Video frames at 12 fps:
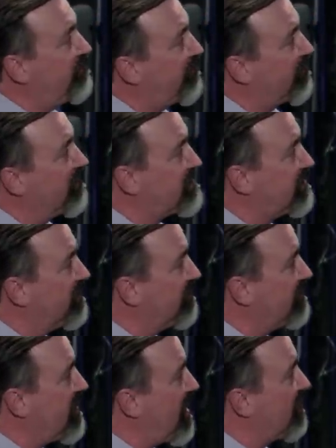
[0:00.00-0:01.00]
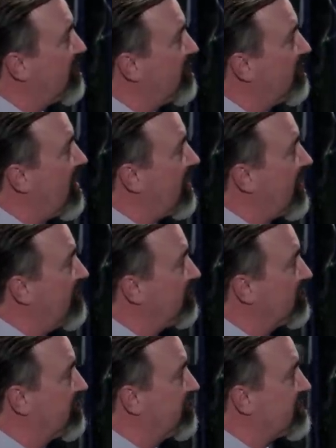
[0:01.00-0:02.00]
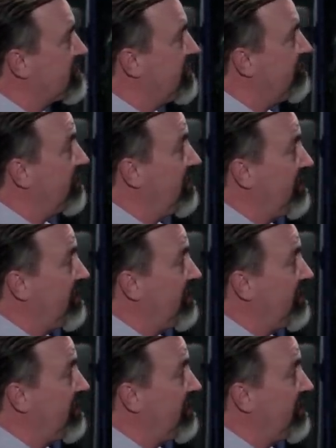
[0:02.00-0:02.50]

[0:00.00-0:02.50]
for until now you were not able to receive it,